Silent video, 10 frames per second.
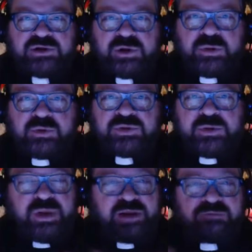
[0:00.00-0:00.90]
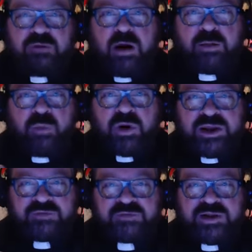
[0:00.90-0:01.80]
to somebody far more
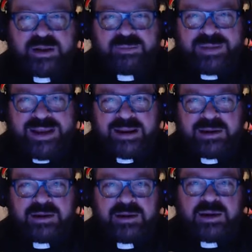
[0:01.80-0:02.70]
gifted than me